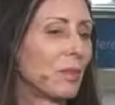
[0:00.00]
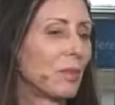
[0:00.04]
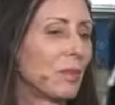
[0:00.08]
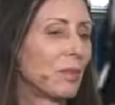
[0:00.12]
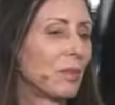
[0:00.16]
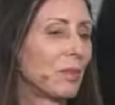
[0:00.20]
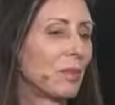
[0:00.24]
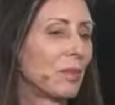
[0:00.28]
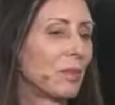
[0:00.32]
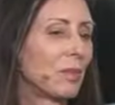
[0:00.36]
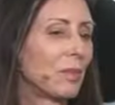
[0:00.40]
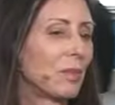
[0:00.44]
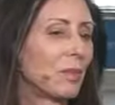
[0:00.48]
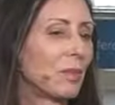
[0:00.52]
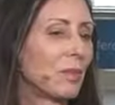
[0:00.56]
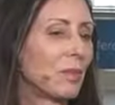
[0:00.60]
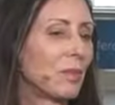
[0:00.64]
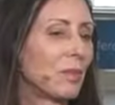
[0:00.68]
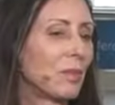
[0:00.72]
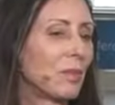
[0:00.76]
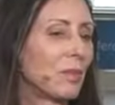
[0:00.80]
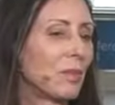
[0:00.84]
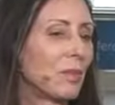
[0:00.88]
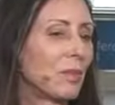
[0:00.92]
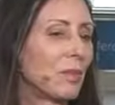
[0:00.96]

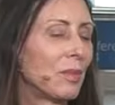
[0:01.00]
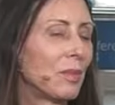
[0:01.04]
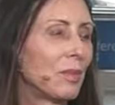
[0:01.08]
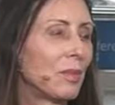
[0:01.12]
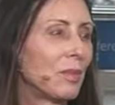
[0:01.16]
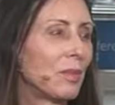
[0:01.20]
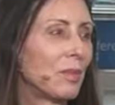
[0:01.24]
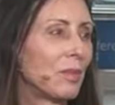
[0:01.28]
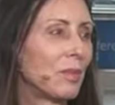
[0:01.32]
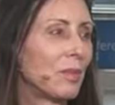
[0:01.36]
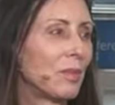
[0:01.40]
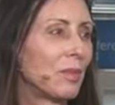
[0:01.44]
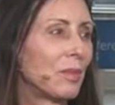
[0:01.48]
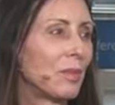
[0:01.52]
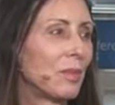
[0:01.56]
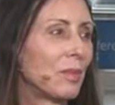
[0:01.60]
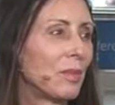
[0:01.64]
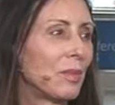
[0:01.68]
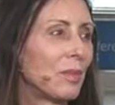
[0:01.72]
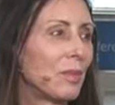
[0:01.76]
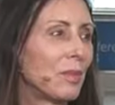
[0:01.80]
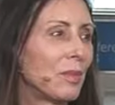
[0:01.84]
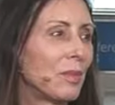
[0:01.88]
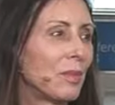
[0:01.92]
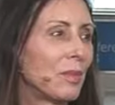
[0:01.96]

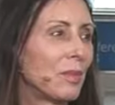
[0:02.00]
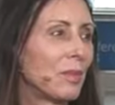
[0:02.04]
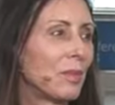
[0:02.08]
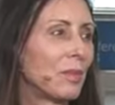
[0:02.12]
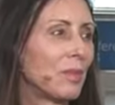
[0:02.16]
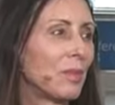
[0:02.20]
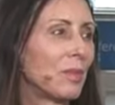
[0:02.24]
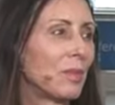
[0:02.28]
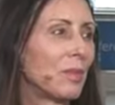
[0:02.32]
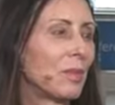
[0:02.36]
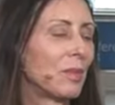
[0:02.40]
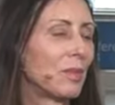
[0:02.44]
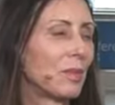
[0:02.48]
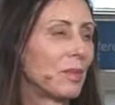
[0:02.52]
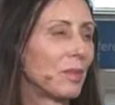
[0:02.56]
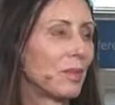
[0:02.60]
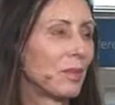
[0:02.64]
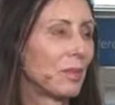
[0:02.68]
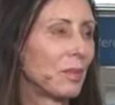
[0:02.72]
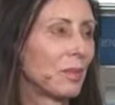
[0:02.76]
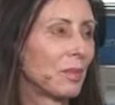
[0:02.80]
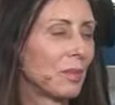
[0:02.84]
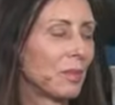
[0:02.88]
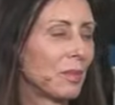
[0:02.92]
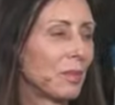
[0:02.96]

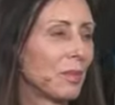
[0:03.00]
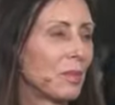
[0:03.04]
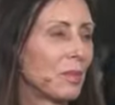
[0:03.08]
The person shown says nothing.